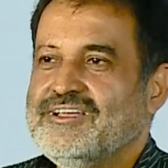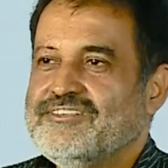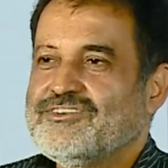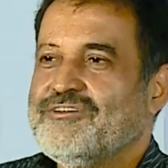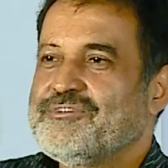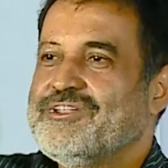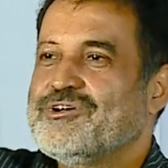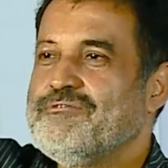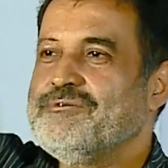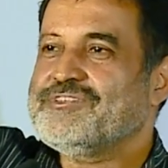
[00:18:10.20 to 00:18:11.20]
So if you have to
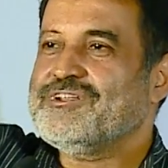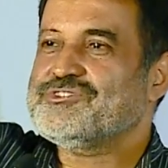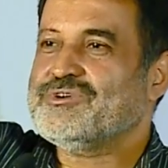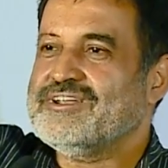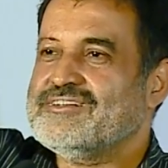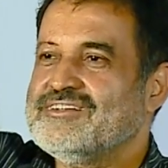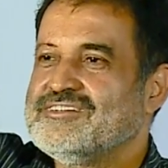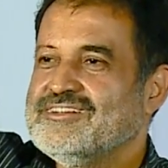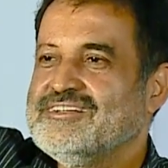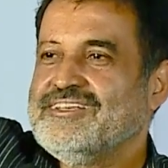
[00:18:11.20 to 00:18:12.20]
go from 0 to 100,
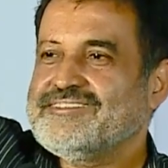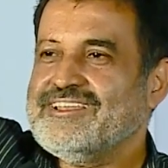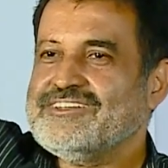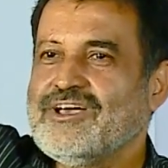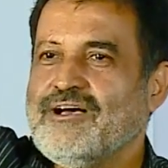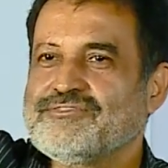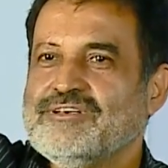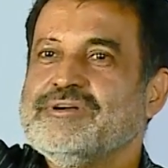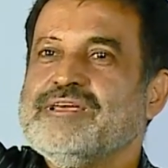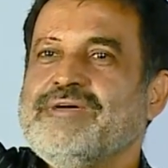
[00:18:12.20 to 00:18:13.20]
sell it off.
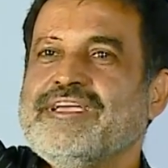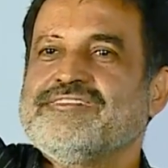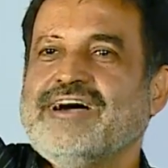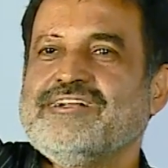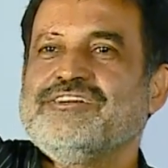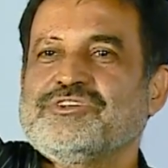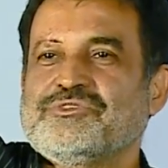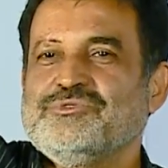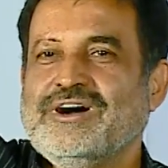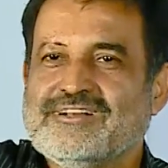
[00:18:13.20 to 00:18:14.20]
Somebody makes 100,
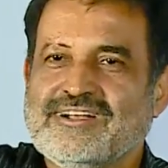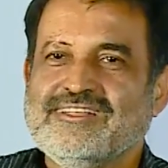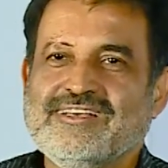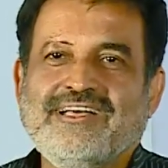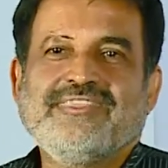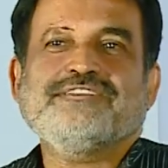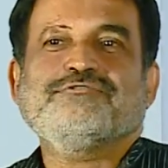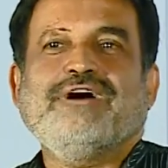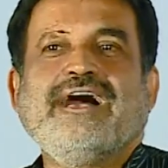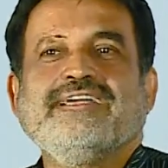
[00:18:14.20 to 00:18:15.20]
200, that's
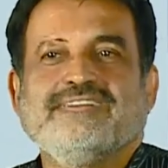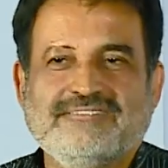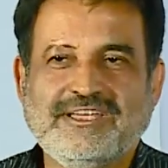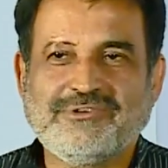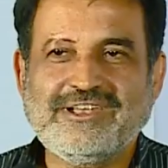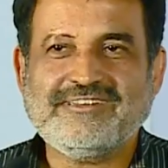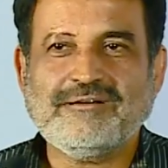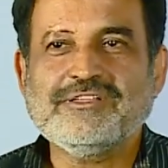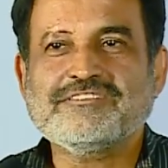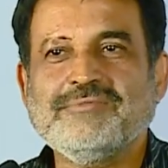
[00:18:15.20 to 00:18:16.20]
fine. He only
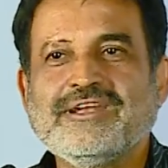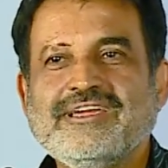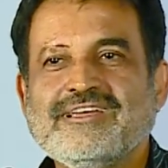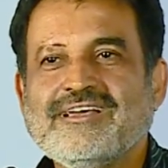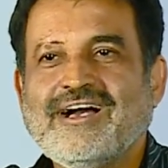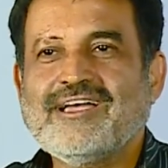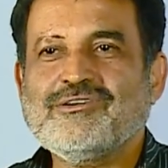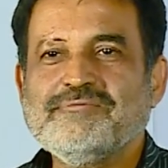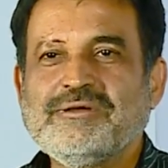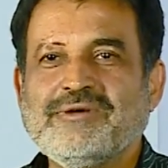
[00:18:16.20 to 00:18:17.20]
doubles money. I
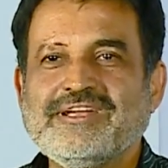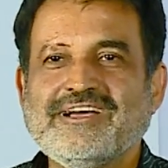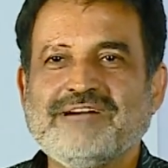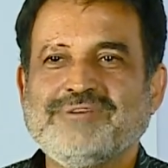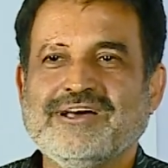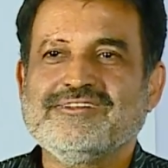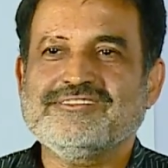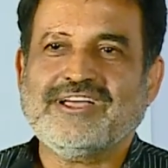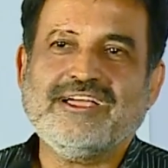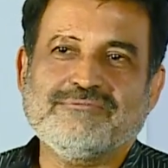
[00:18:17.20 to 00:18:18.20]
got my money up 100
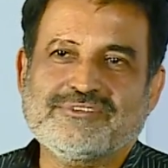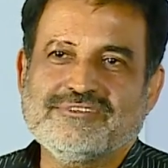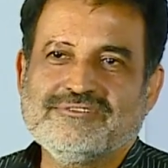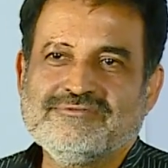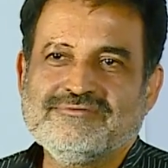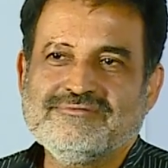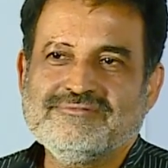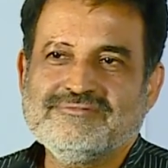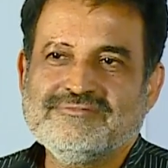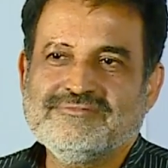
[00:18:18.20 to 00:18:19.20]
times,
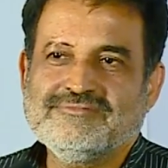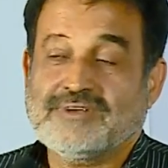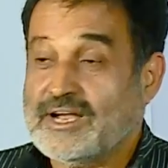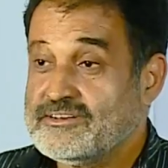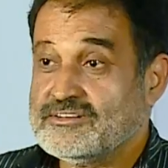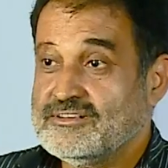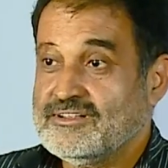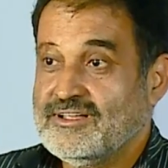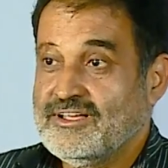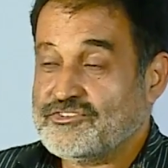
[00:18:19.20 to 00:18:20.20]
right?
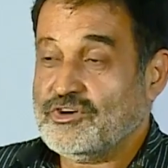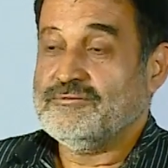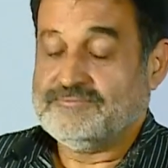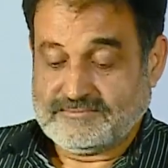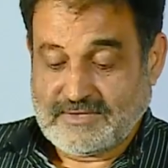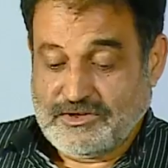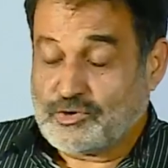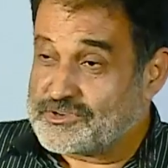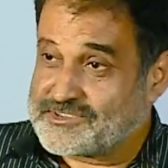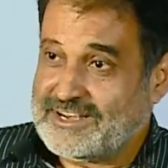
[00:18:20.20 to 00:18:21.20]
So you
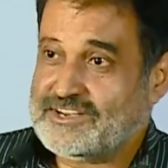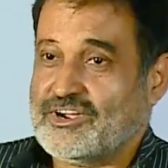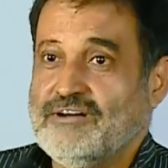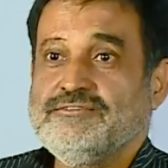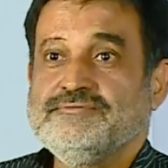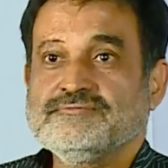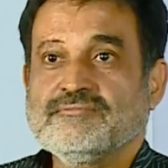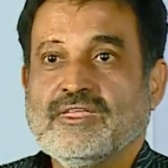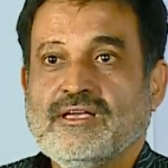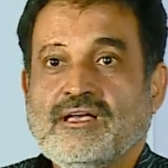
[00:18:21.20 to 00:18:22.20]
could sell it off,
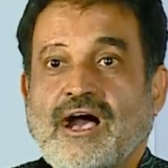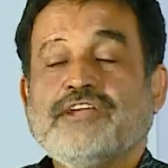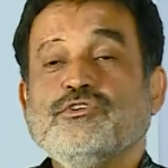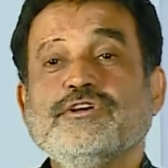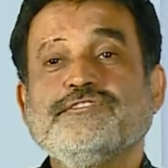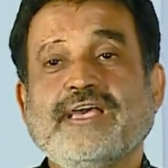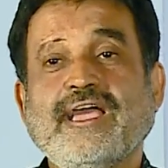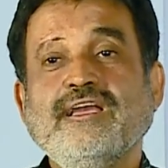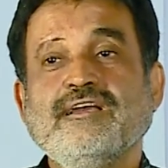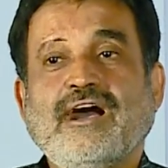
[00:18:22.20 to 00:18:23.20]
or you could
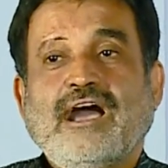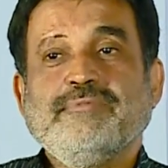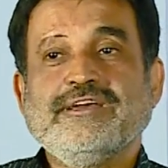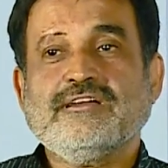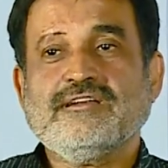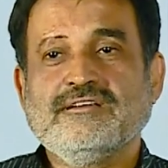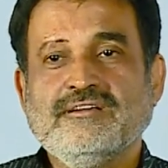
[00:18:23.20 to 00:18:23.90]
say, I'm here